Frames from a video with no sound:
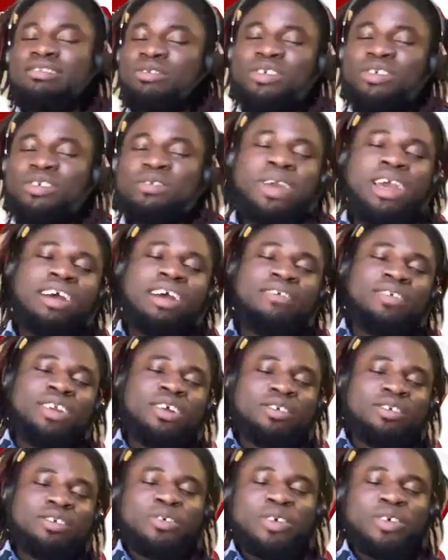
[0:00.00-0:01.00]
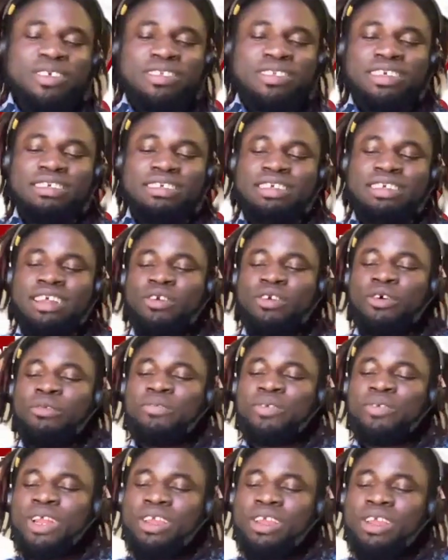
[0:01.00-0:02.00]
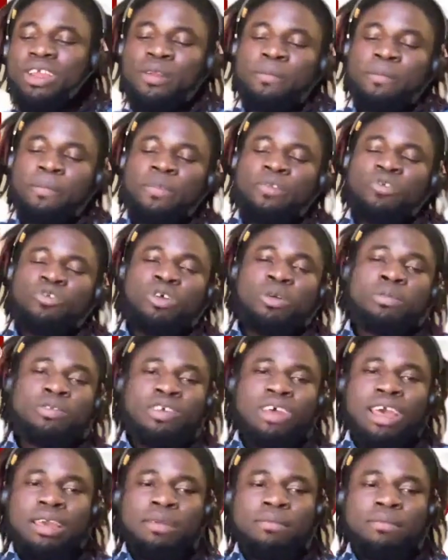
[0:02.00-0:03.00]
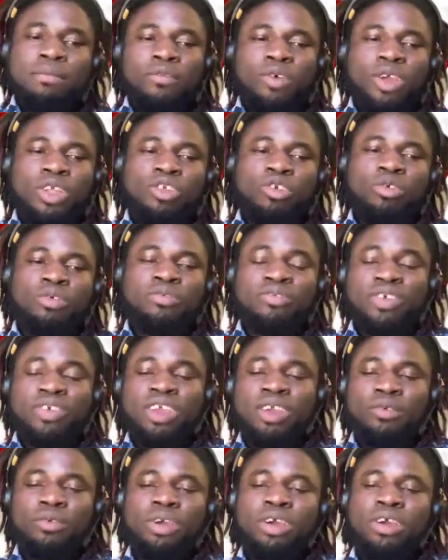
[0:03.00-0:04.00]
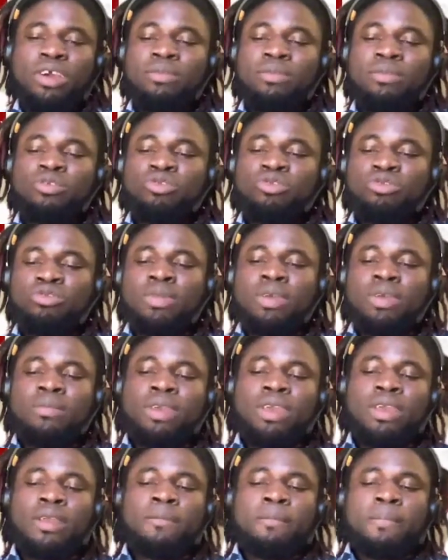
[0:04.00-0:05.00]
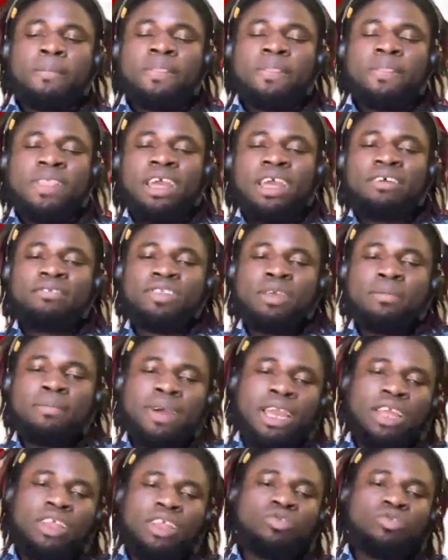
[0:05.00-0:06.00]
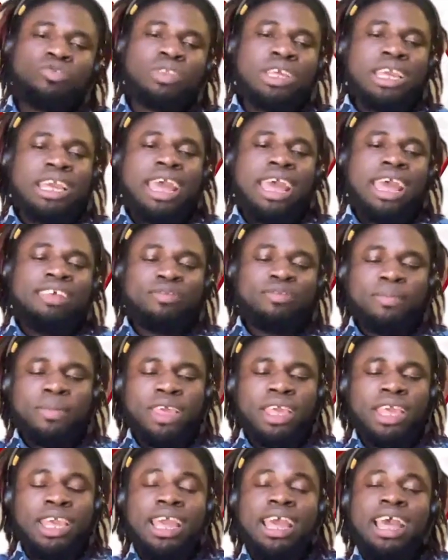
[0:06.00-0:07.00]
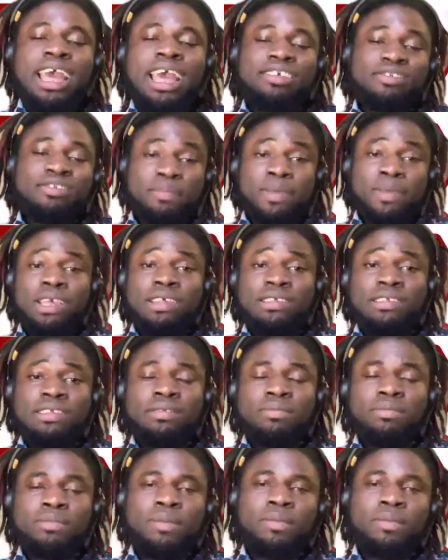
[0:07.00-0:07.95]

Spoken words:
trust me, I have a lot of questions, and hopefully sometime when you're free, we are able to maybe delve deeper into the AI space,